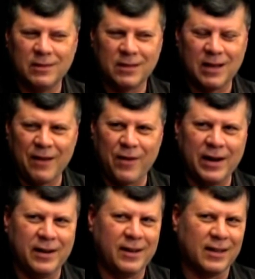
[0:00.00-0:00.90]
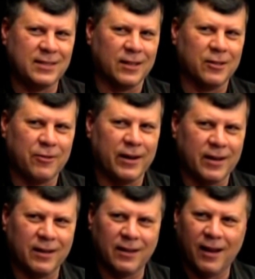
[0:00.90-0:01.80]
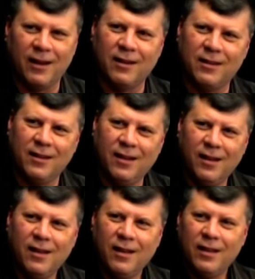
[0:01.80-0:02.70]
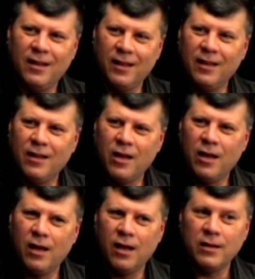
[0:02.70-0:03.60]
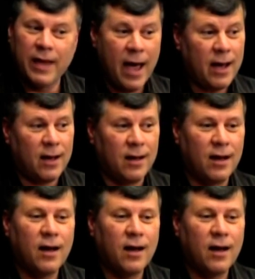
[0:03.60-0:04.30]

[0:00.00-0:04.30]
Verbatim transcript: have they I taught you something? exhilarating. Yeah. You've taught. Have they taught you something in yeah. the doing of